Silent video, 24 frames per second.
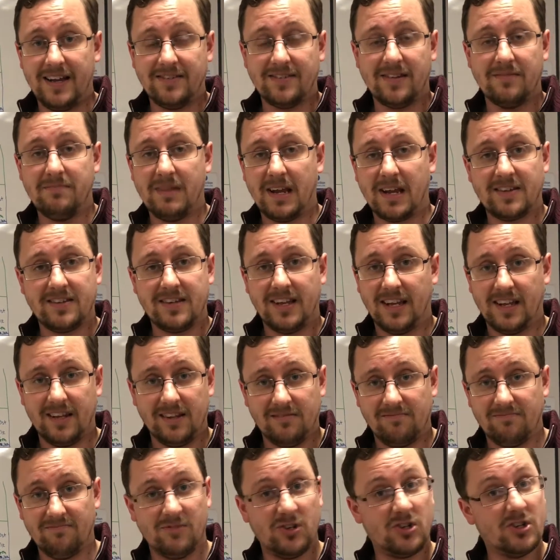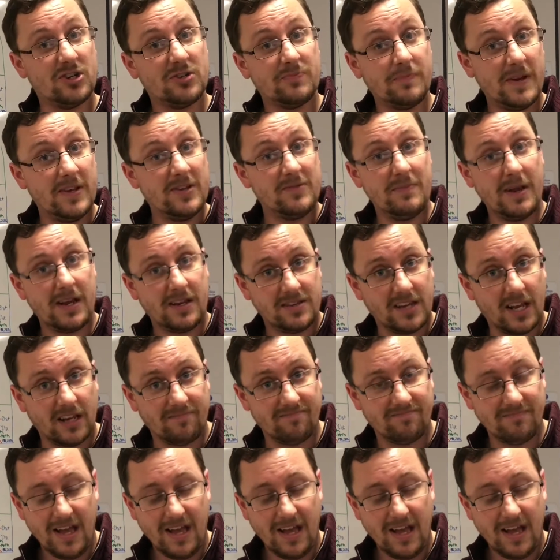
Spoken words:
and mixing just means mixing.